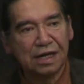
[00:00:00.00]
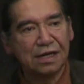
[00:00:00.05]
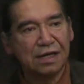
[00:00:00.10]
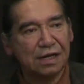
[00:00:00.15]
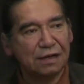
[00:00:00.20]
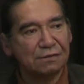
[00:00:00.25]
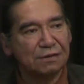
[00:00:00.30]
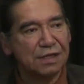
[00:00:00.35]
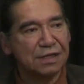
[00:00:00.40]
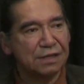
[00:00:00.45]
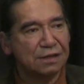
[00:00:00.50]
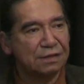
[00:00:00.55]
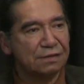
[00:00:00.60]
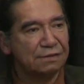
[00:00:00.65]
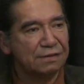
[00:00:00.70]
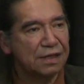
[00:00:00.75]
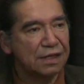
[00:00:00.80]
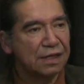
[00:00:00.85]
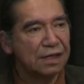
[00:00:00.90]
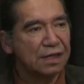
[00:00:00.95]
Indian
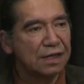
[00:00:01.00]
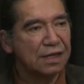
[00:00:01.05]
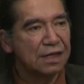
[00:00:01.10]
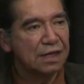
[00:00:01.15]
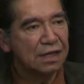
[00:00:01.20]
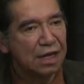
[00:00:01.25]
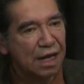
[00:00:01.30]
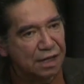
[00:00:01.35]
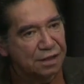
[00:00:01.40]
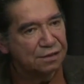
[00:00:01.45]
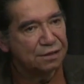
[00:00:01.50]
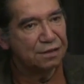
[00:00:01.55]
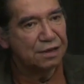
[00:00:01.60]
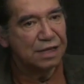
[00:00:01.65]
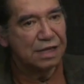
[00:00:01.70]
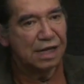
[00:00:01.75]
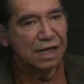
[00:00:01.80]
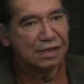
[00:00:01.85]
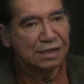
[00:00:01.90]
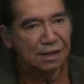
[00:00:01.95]
reserves as
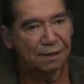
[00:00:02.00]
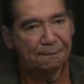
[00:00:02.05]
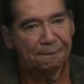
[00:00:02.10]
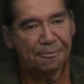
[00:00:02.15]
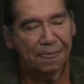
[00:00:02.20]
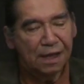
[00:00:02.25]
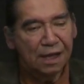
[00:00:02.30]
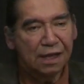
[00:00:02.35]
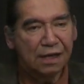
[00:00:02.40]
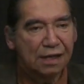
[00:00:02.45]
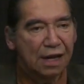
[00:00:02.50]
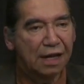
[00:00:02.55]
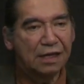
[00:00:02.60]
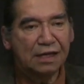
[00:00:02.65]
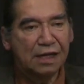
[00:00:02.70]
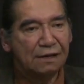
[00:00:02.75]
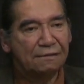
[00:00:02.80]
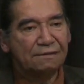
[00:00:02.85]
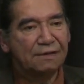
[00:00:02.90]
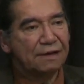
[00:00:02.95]
early as
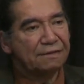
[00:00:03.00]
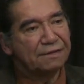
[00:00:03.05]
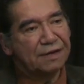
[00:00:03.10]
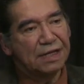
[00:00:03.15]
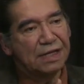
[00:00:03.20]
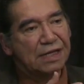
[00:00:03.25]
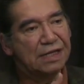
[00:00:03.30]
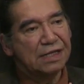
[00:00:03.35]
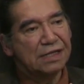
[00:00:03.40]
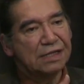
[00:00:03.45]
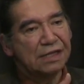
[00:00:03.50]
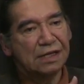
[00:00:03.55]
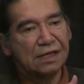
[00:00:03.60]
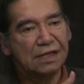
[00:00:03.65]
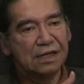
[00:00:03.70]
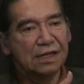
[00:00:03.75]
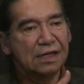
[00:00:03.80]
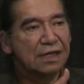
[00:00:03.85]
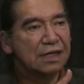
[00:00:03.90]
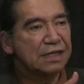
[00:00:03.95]
1950s,
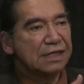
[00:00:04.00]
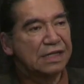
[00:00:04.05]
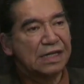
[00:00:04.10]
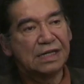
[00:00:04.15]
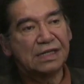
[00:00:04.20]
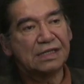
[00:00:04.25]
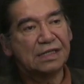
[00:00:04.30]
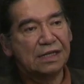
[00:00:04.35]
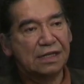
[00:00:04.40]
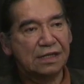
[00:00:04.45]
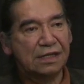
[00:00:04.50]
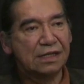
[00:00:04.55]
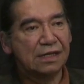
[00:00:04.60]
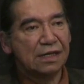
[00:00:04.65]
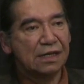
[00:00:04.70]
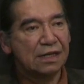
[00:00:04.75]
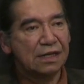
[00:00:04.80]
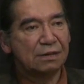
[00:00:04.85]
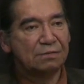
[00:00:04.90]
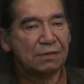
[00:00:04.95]
60s.